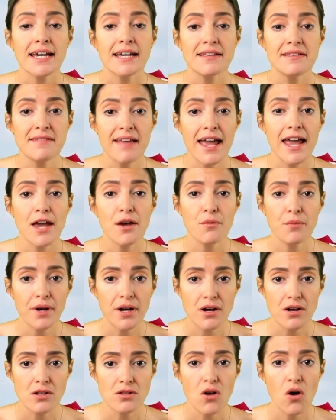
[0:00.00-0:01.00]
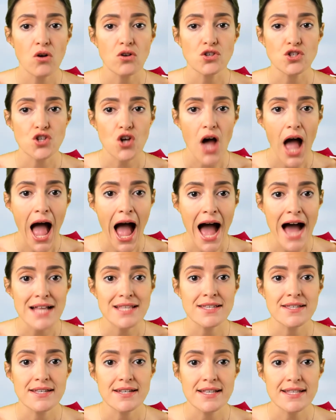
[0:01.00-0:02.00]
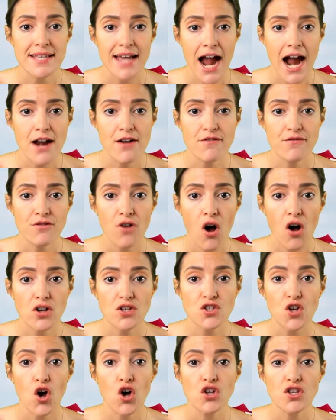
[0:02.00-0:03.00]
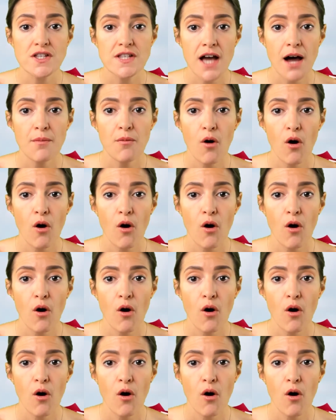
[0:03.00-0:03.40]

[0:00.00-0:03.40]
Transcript: they will also add the tariff cost on top